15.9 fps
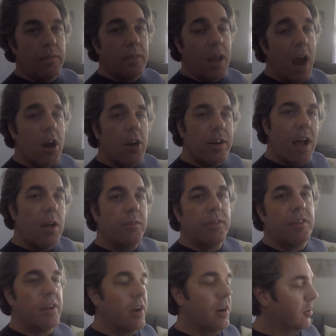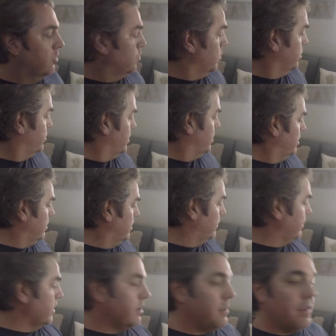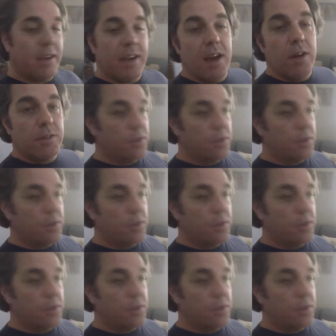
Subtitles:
our downstairs, which it's under the couch